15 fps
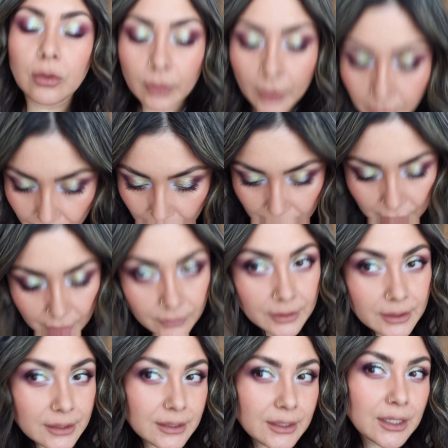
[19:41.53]
right, my
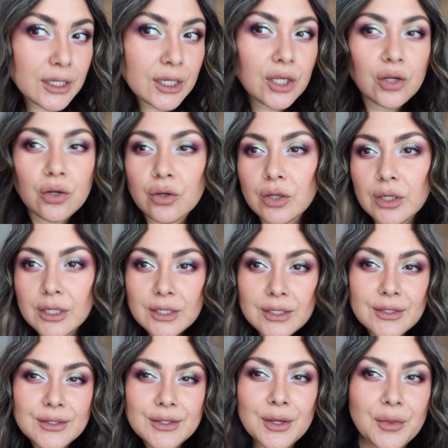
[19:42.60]
lovelies, here
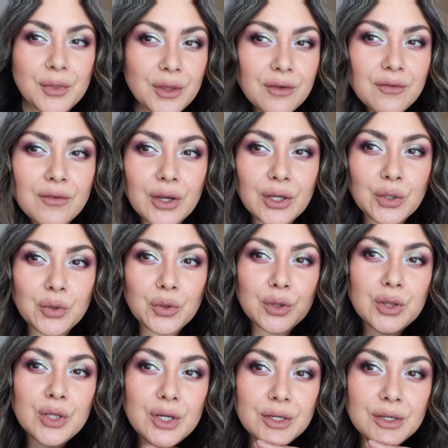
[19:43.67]
is the final
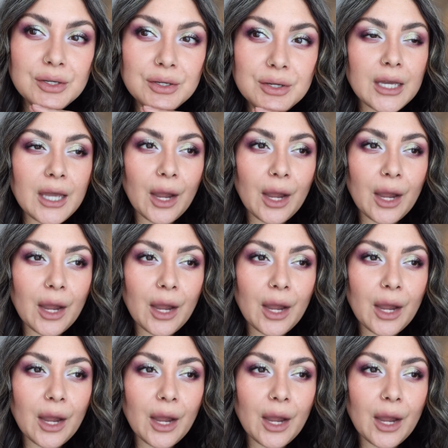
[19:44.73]
look.